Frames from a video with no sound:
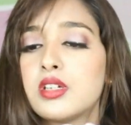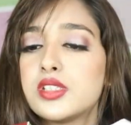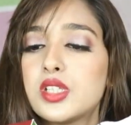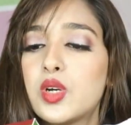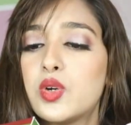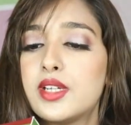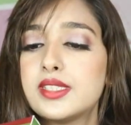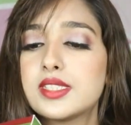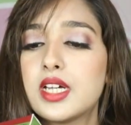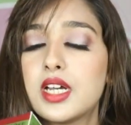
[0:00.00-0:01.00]
So
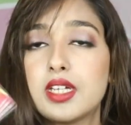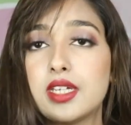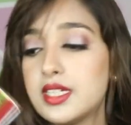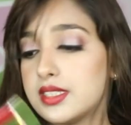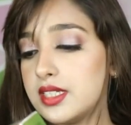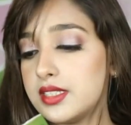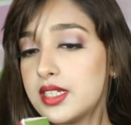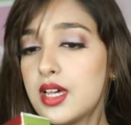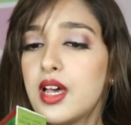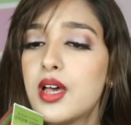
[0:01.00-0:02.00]
it's yes, it's
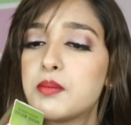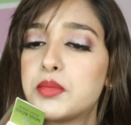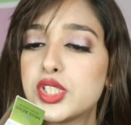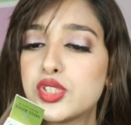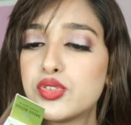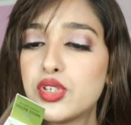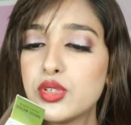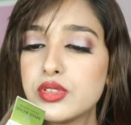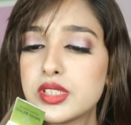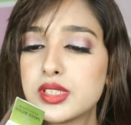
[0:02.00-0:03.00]
a Miss
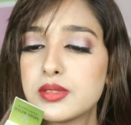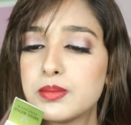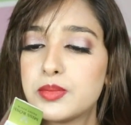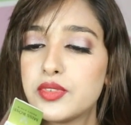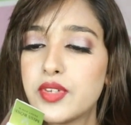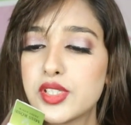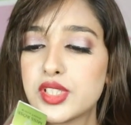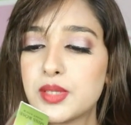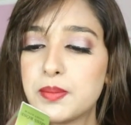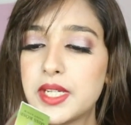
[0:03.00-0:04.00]
Rose
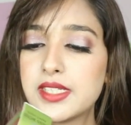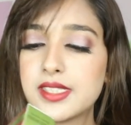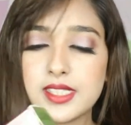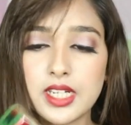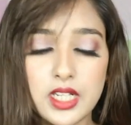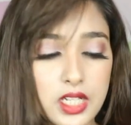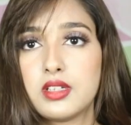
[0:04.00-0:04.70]
professional paint stick.